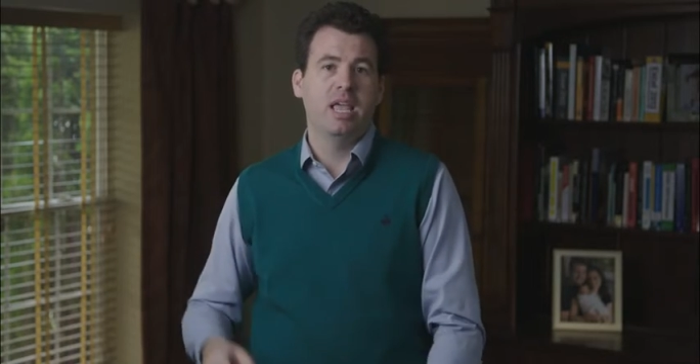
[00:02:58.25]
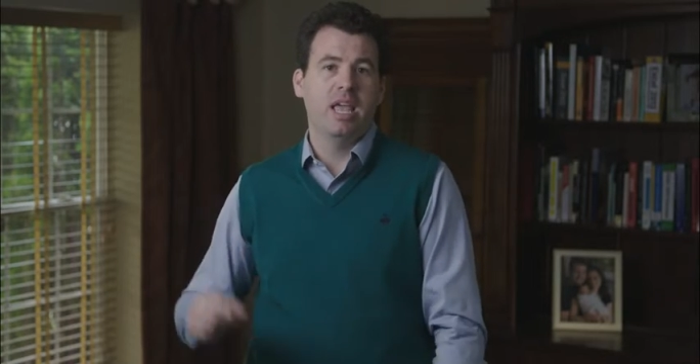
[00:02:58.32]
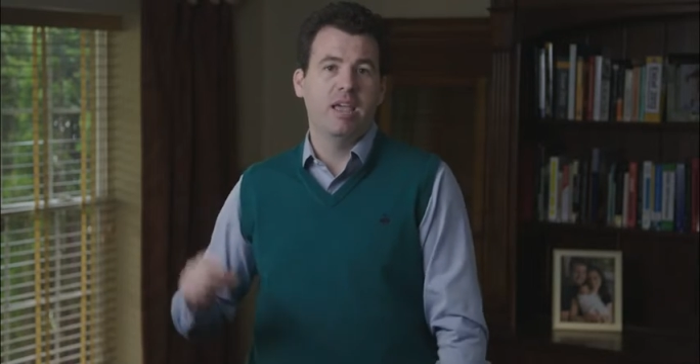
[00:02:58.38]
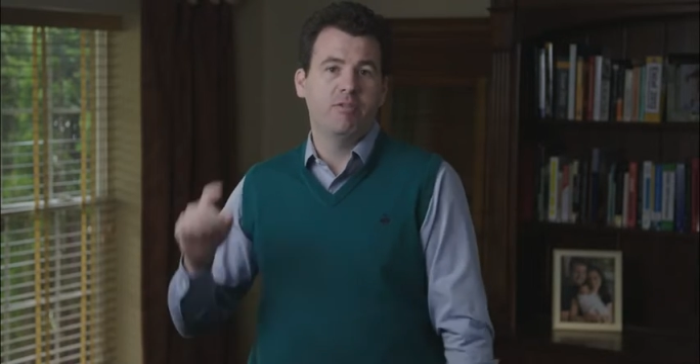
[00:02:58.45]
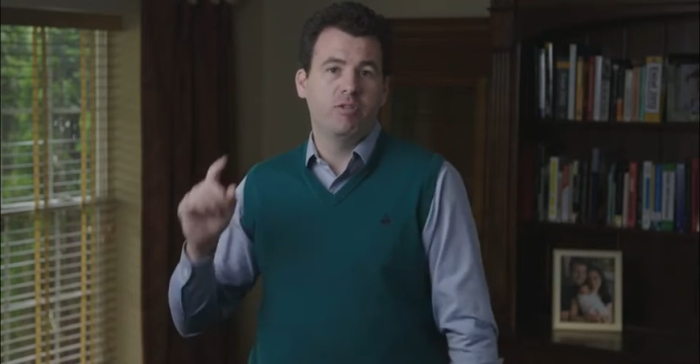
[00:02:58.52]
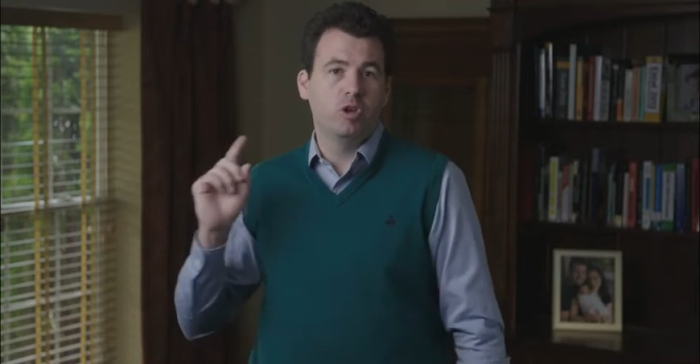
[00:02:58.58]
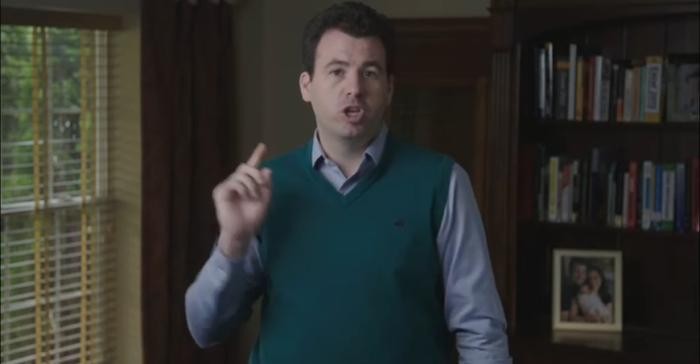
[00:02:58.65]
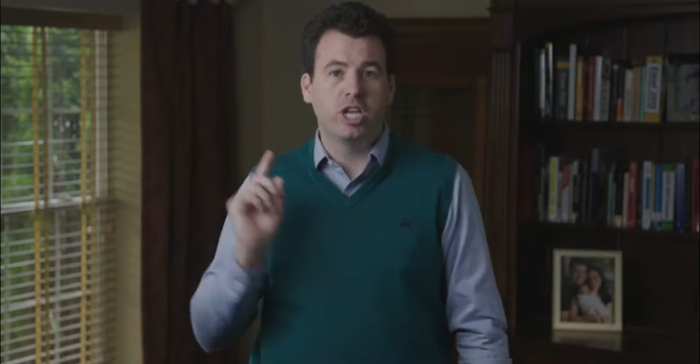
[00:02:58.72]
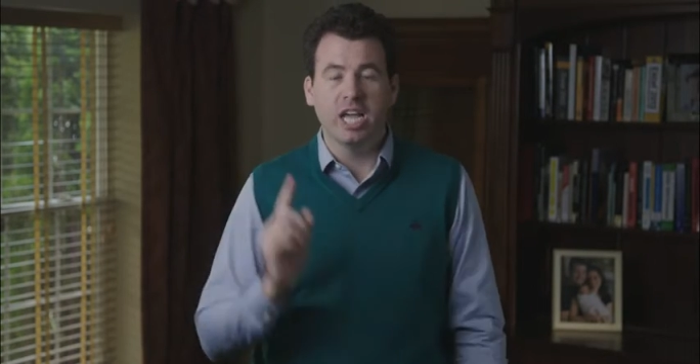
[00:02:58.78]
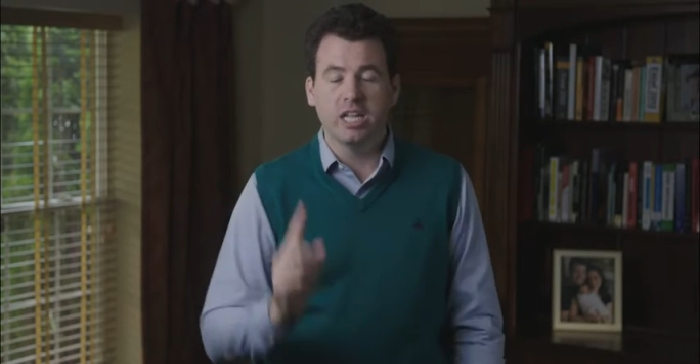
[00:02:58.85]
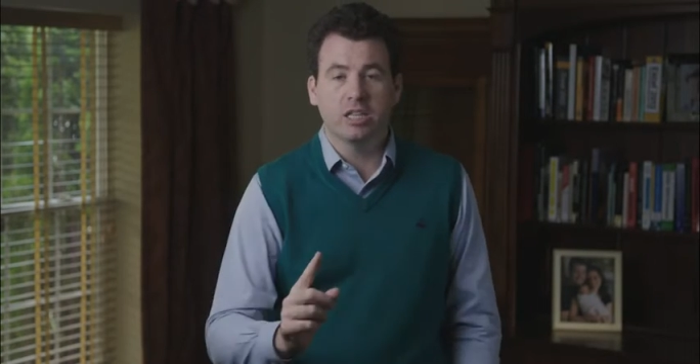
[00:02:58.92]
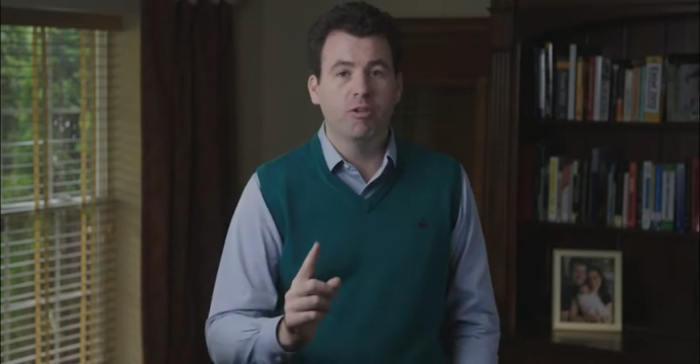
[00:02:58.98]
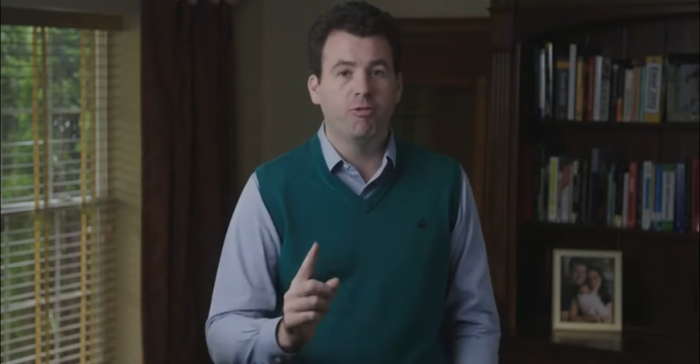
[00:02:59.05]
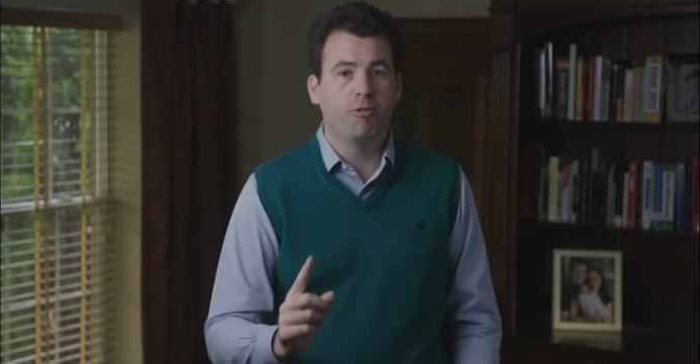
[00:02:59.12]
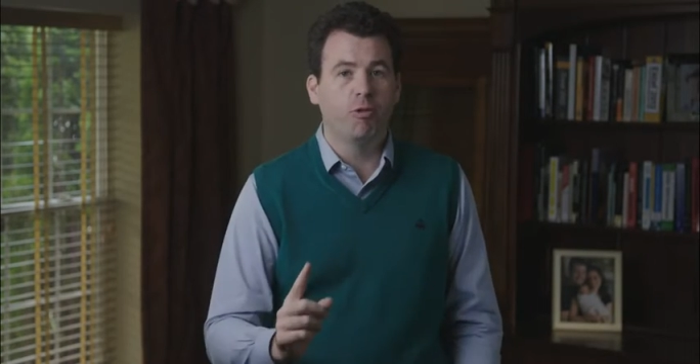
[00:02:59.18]
If you
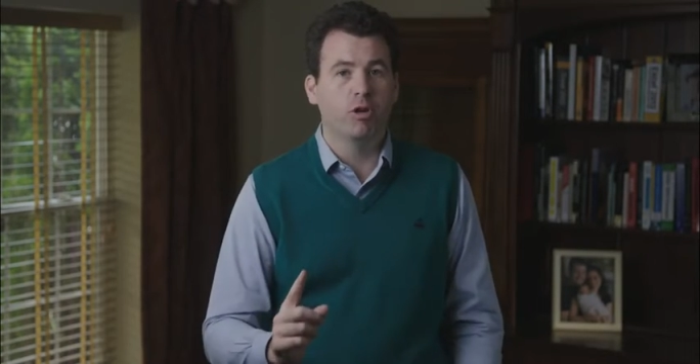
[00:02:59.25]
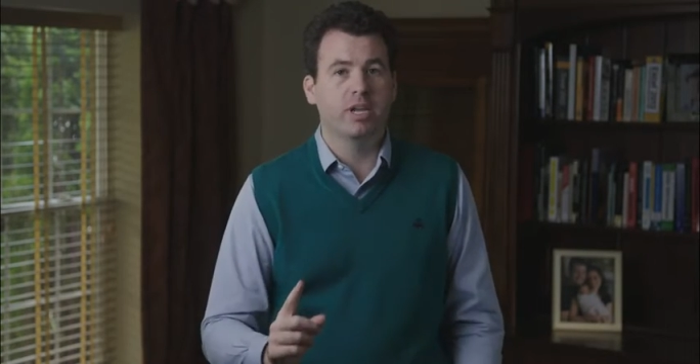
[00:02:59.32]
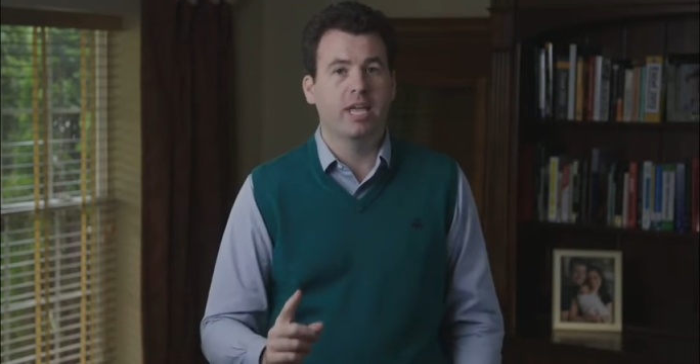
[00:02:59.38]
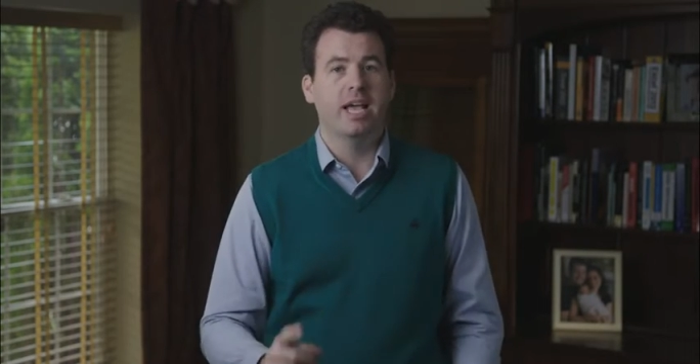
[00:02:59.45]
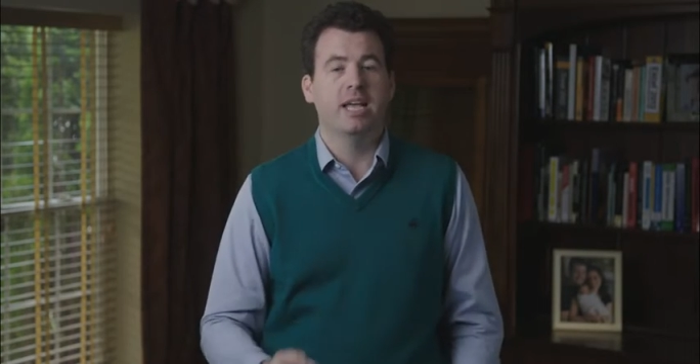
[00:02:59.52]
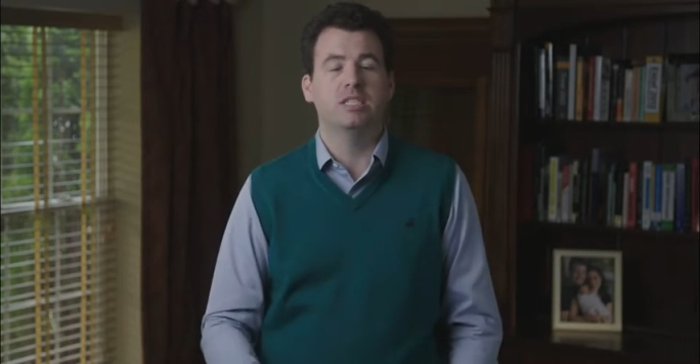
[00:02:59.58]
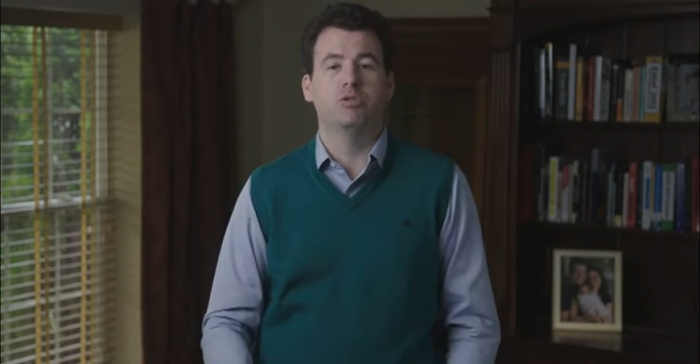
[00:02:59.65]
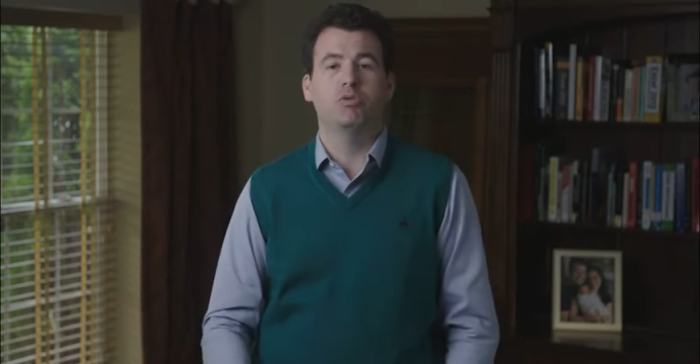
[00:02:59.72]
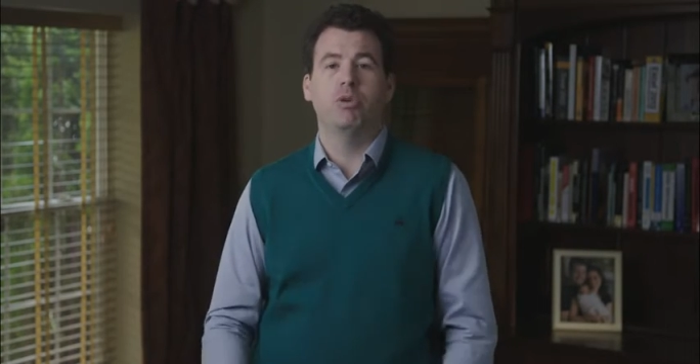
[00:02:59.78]
get the forecast